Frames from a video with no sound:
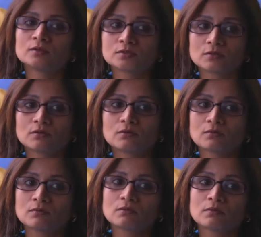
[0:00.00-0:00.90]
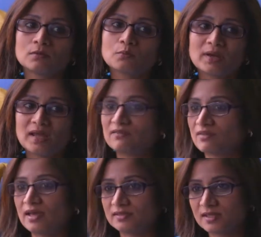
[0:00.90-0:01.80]
So what I
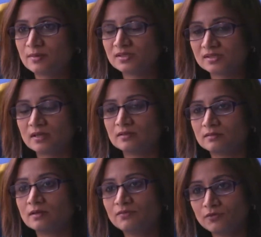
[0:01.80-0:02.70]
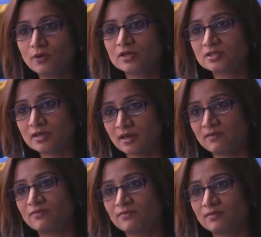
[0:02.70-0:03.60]
advise them is that if you actually have